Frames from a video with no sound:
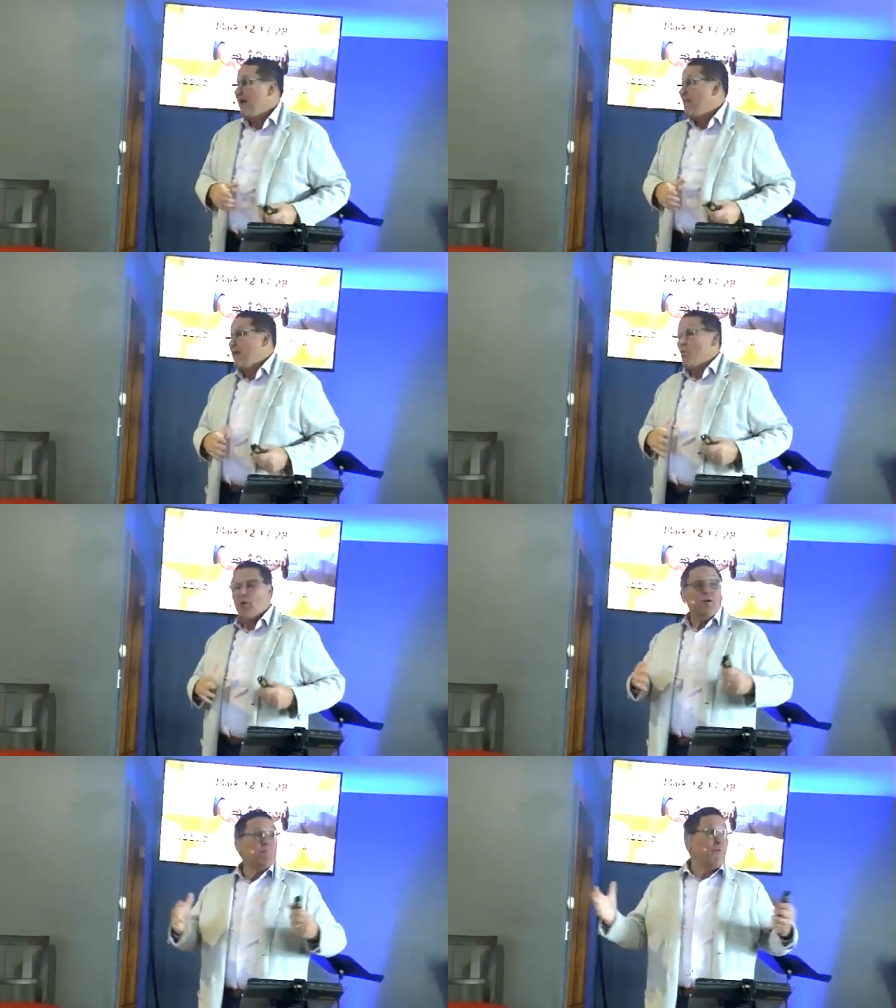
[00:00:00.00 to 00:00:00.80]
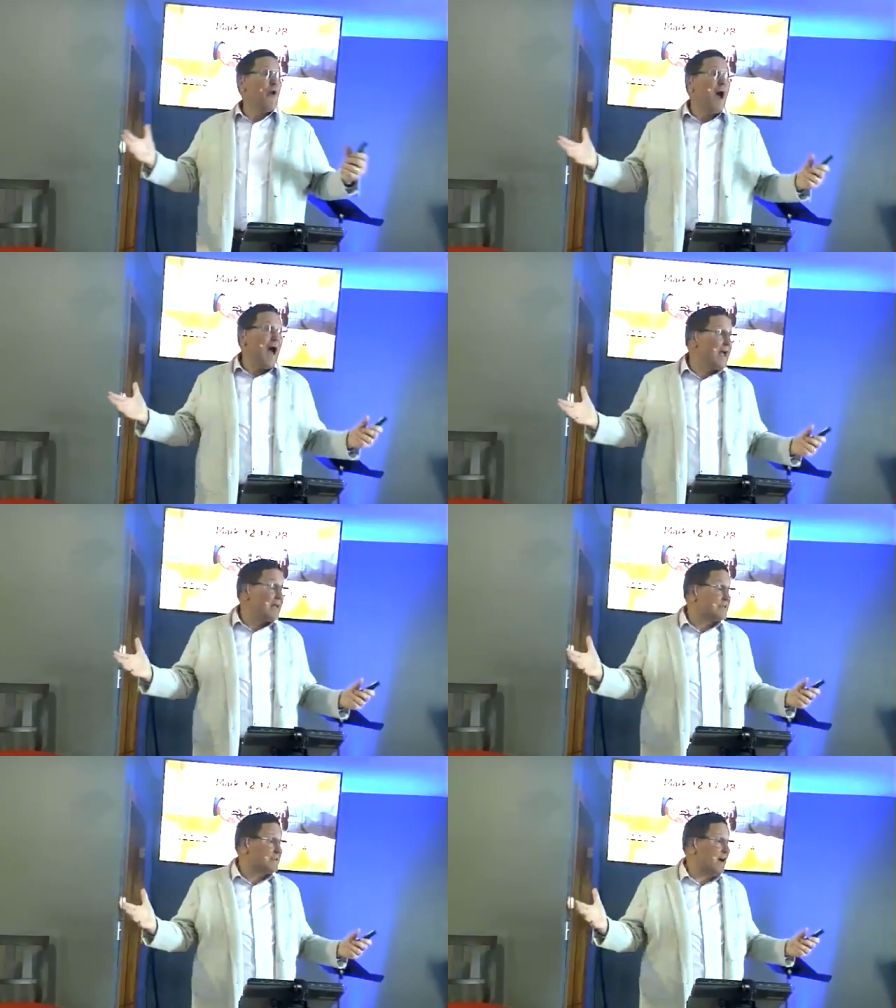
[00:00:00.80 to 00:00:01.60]
and they were
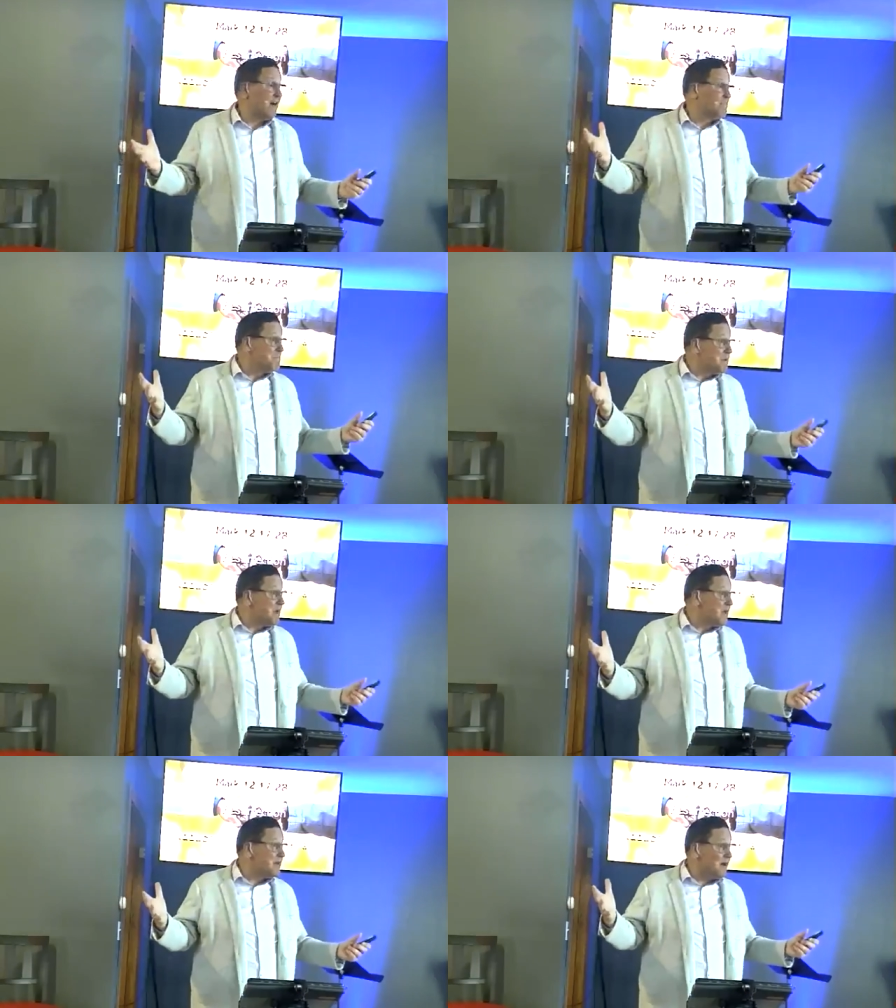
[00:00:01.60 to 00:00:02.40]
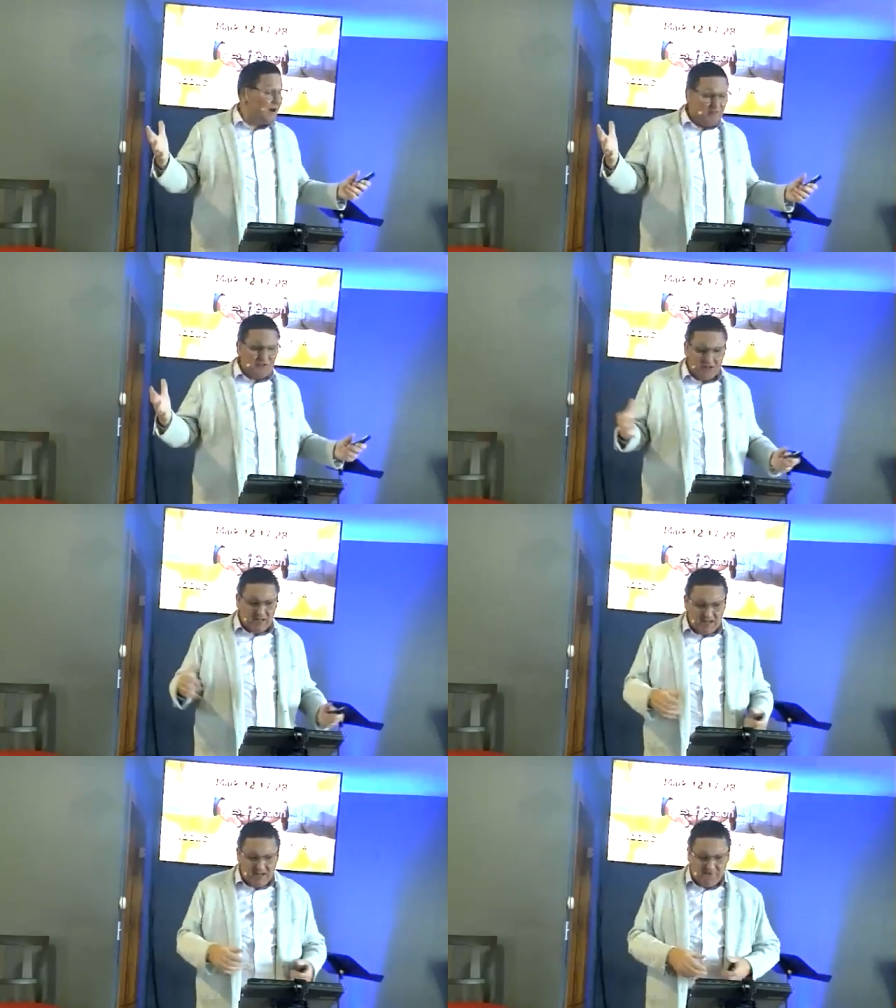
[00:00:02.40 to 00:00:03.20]
comprised of men of
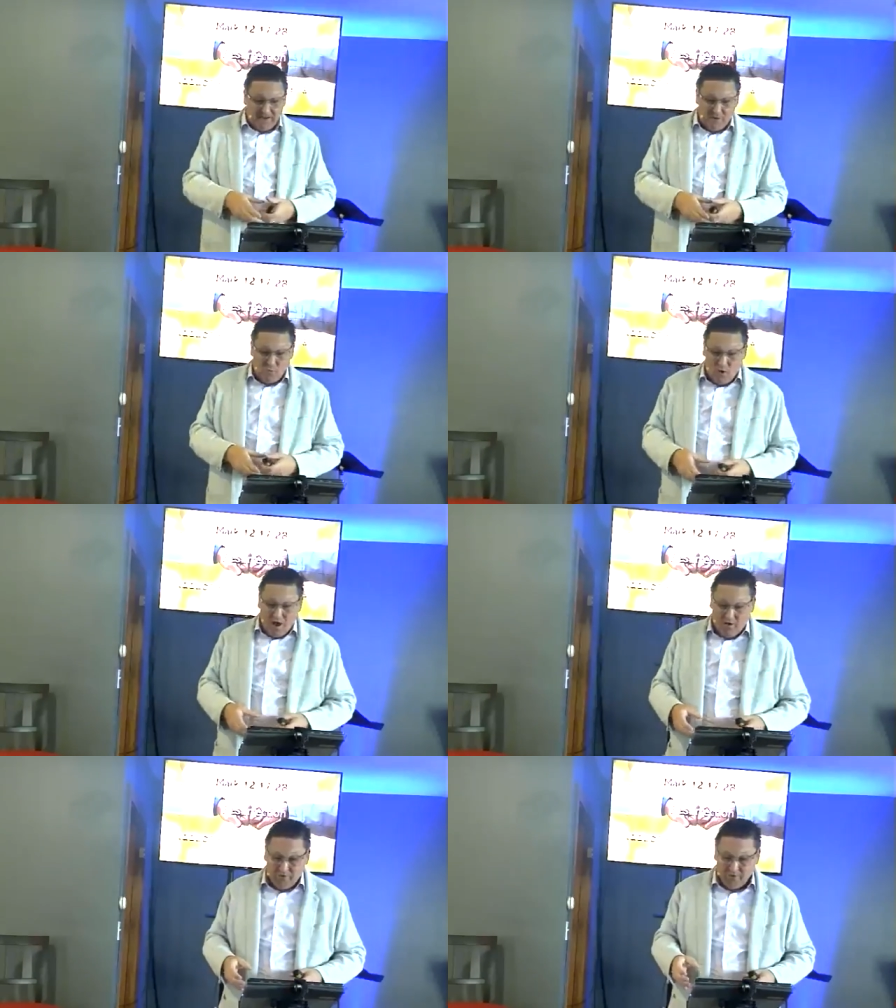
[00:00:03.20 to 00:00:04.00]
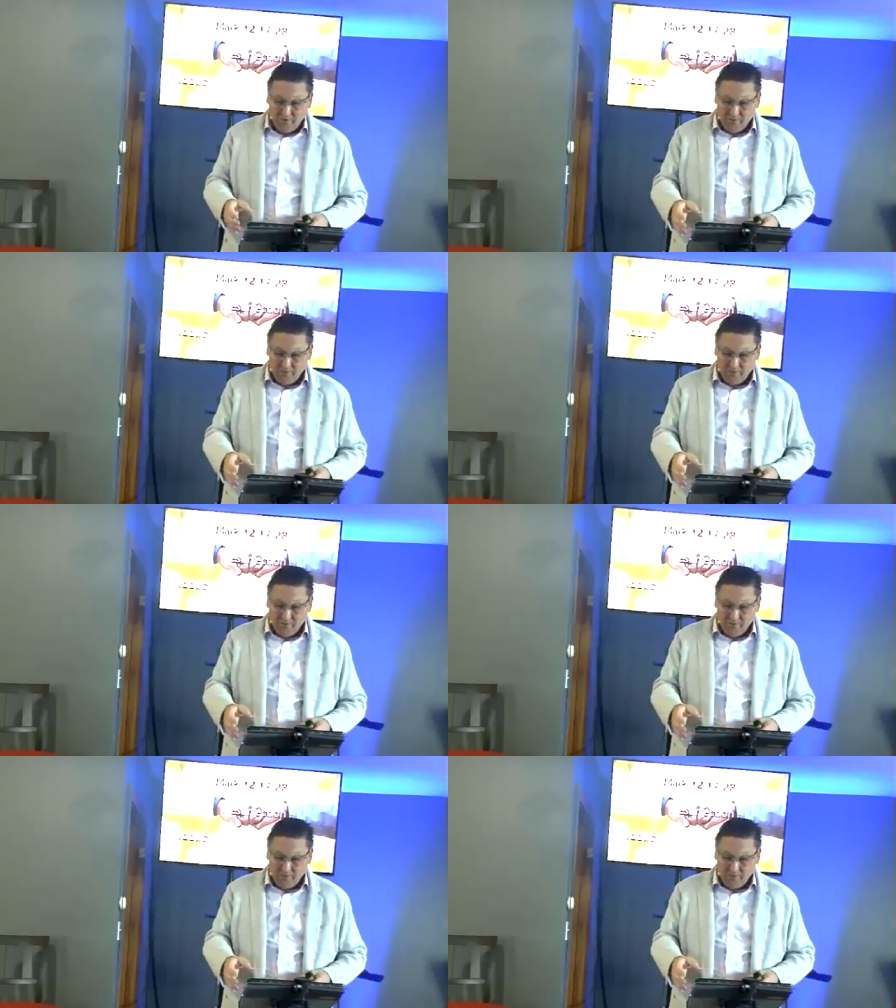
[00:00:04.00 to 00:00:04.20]
significant wealth.